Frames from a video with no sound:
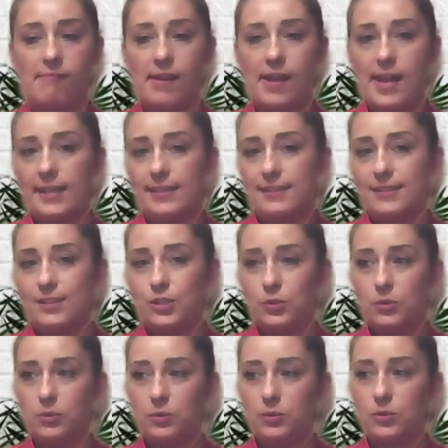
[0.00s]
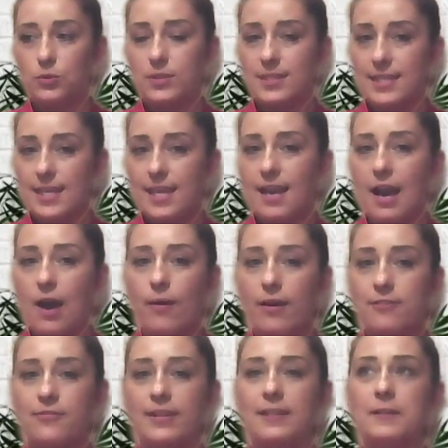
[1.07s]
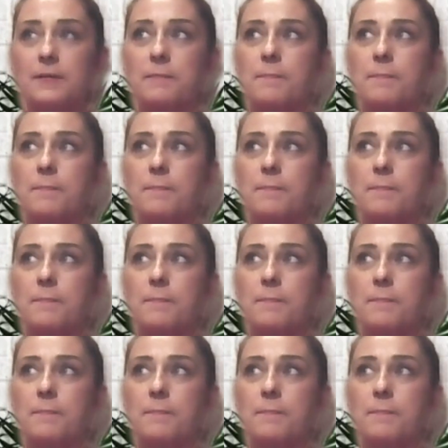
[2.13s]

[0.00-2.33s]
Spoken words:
and to see how I feel.